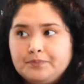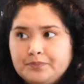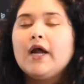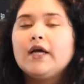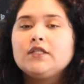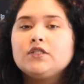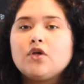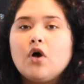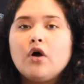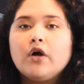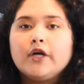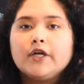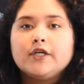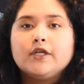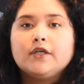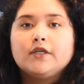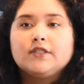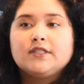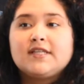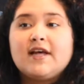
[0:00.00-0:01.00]
And I saw
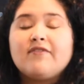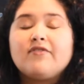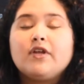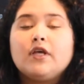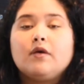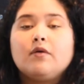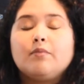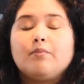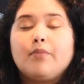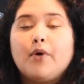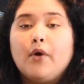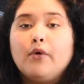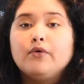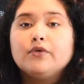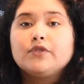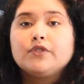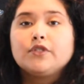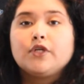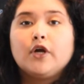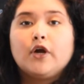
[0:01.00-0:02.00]
Stephanie
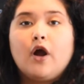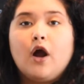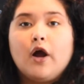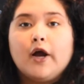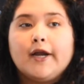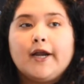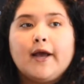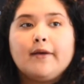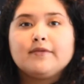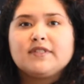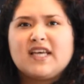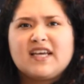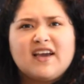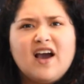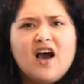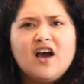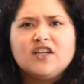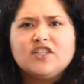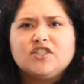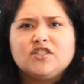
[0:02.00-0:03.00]
post her art, and I was like,
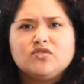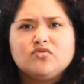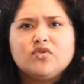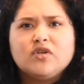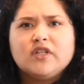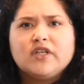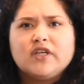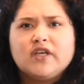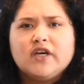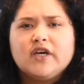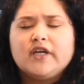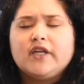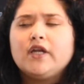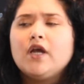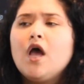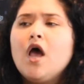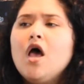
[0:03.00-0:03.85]
gosh, she's really good.